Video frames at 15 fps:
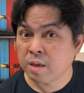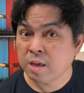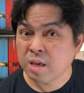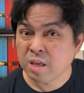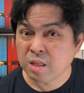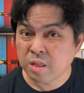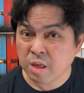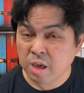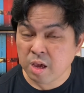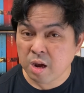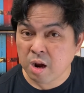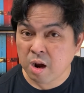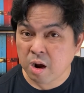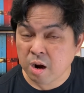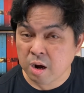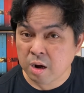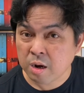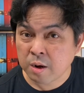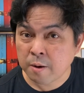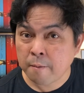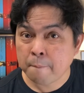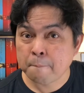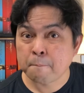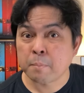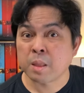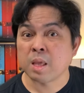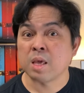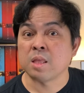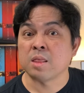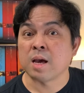they are
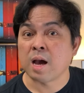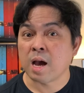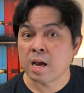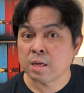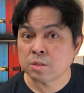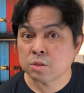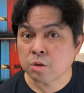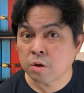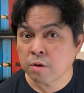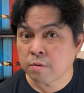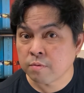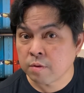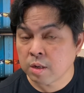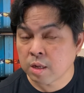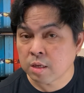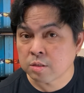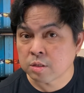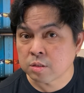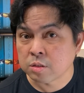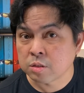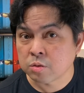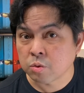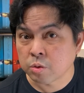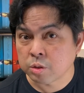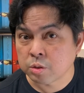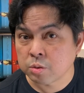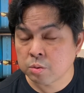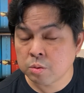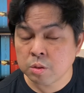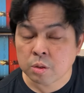in the eyes of Legend Story
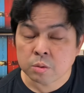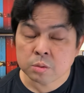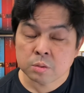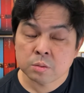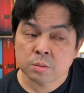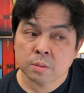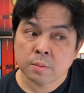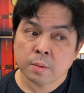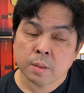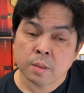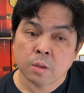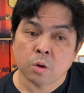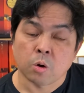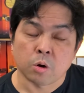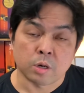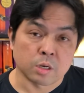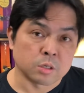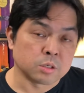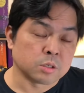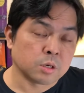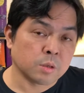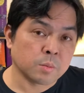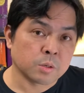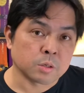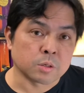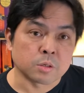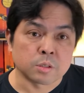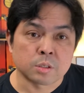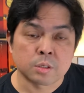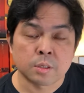Studios or the
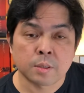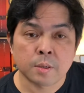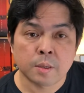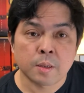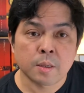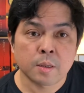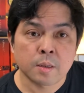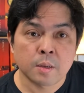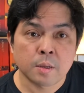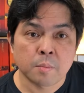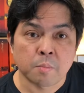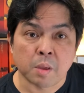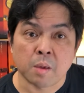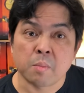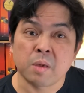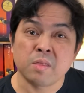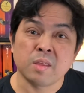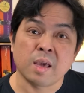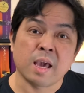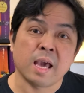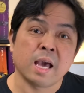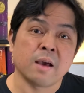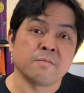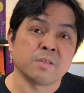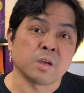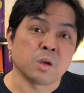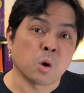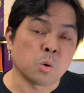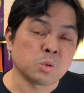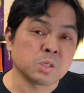distributors, Maybe they have the
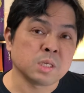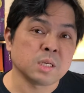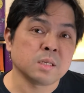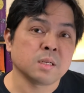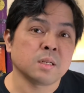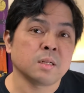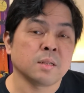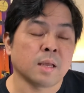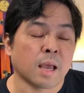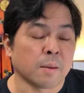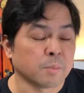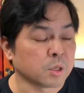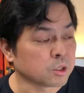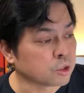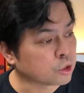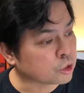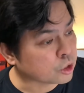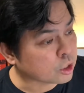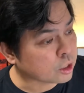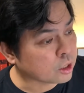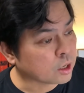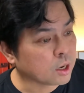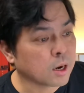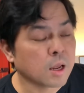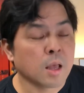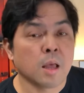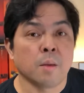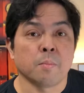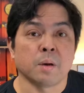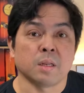go signal. I'm not sure.
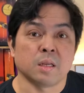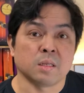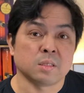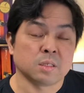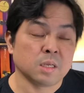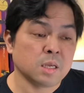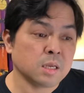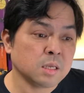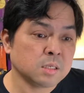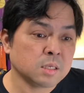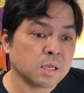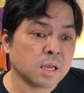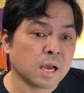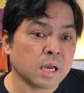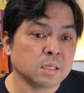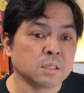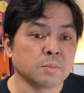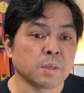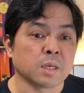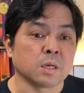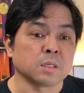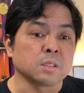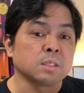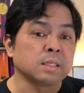But it's easy, guys, because